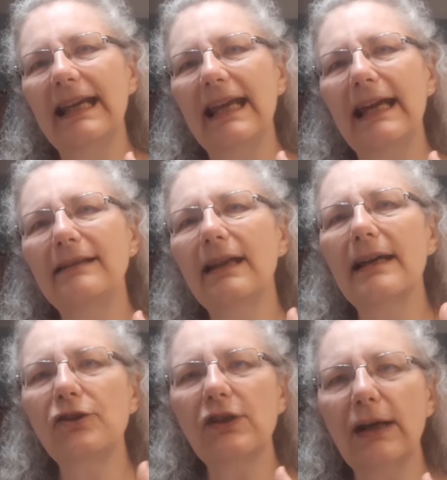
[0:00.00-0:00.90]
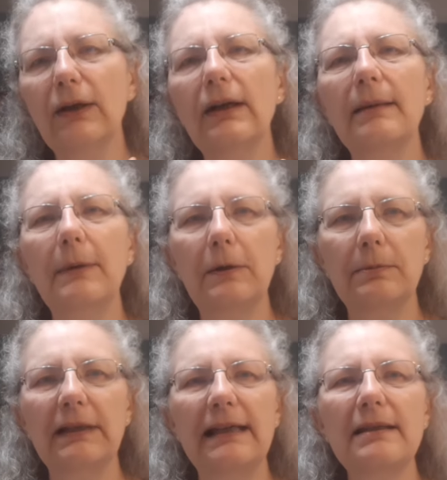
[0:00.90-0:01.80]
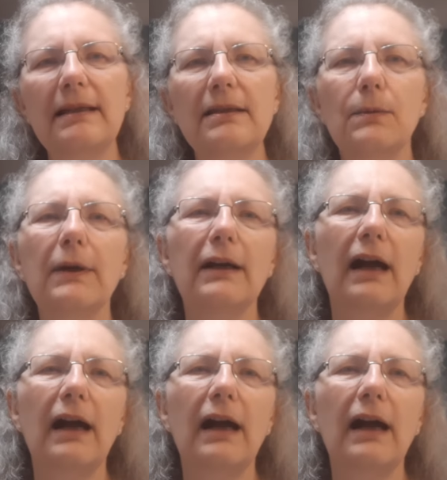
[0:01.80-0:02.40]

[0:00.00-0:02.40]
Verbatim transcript: and I share about places where